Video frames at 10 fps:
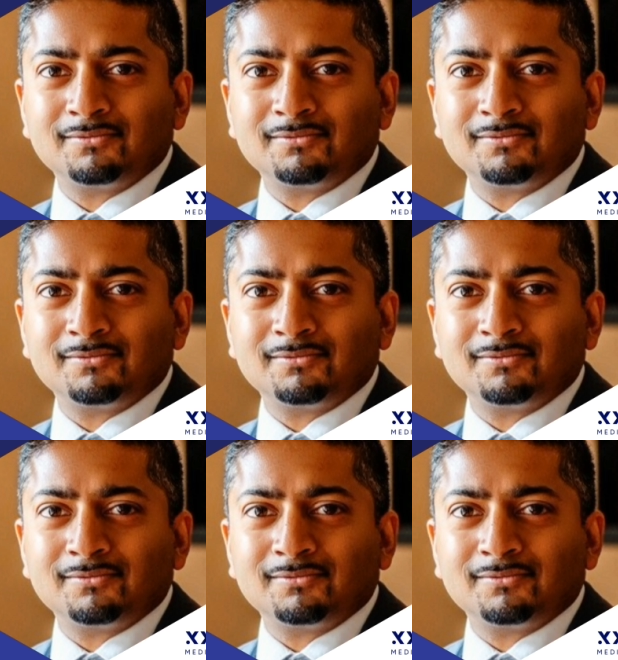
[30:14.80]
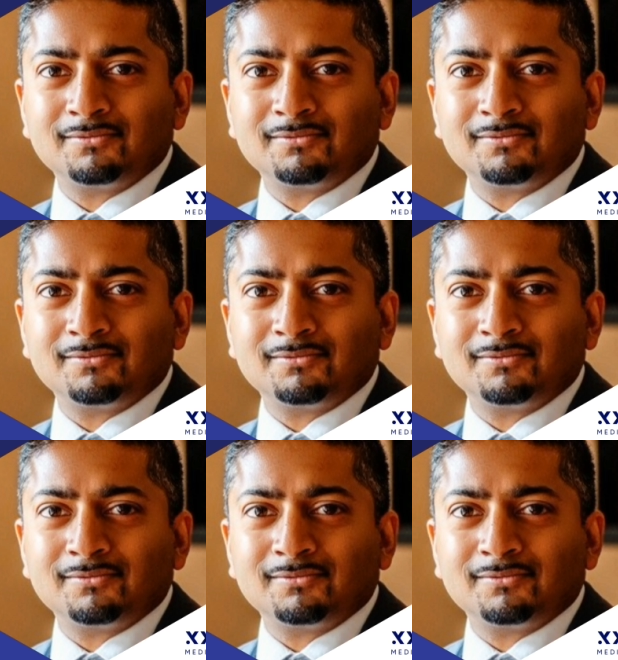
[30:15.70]

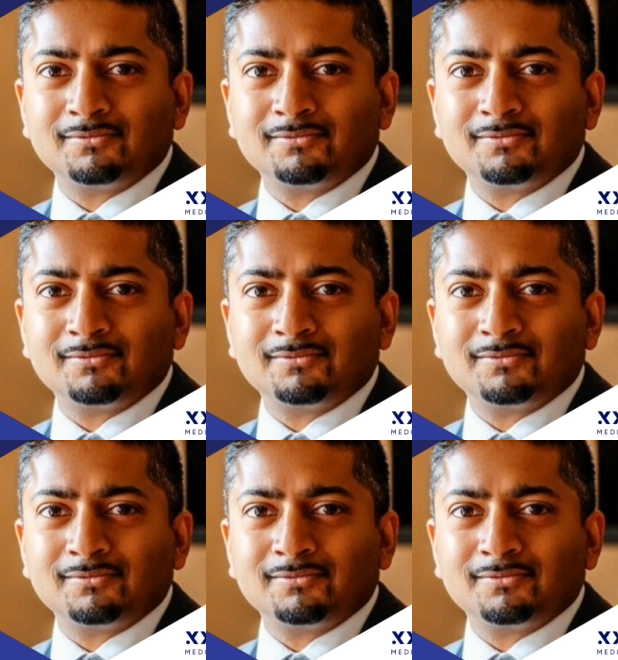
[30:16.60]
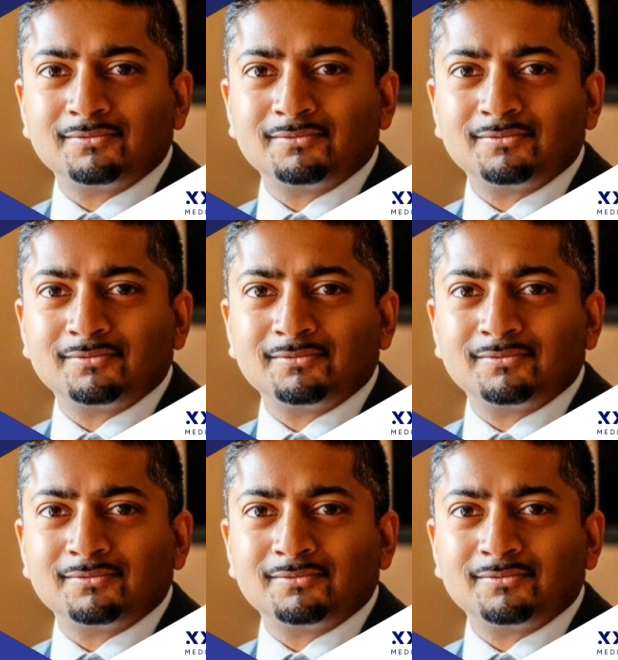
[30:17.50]

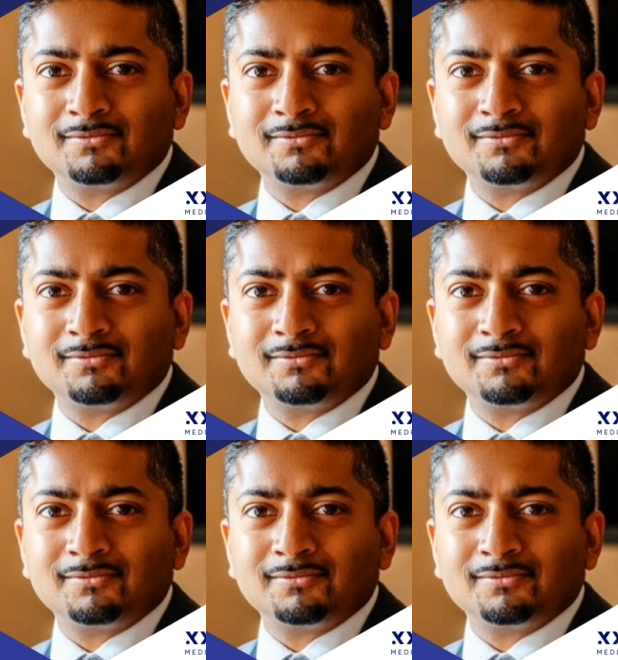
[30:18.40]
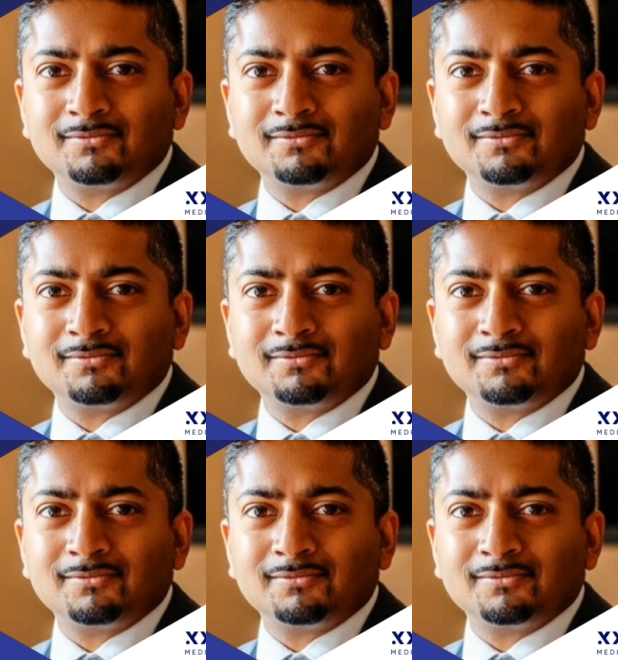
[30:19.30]

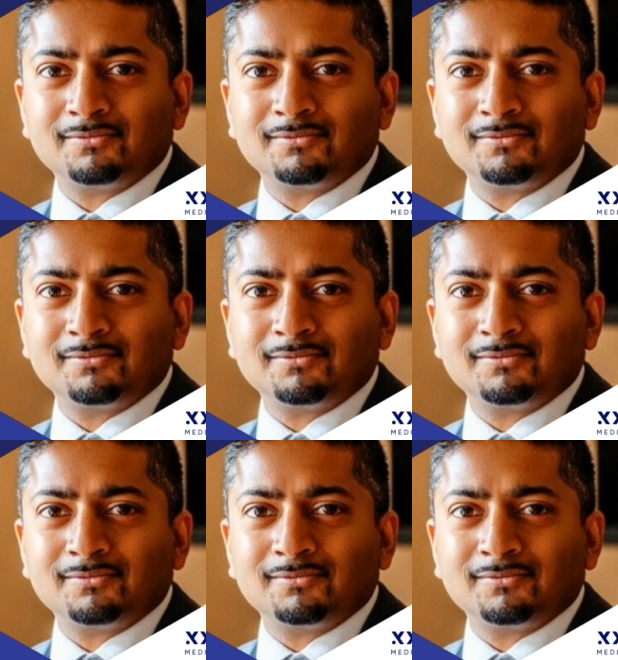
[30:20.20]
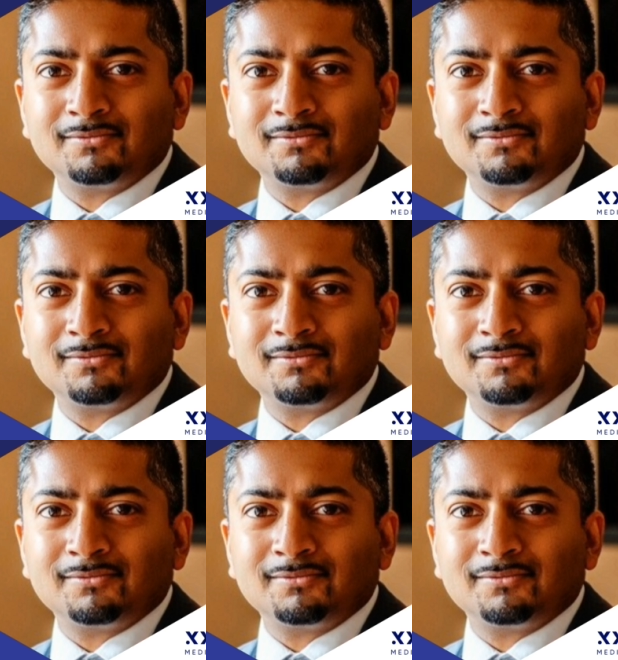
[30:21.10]

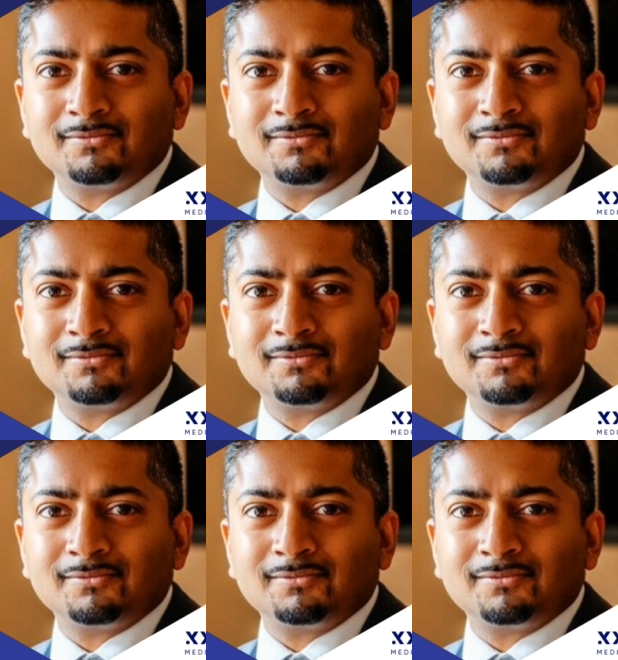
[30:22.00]
This is a still picture; no speech is visible.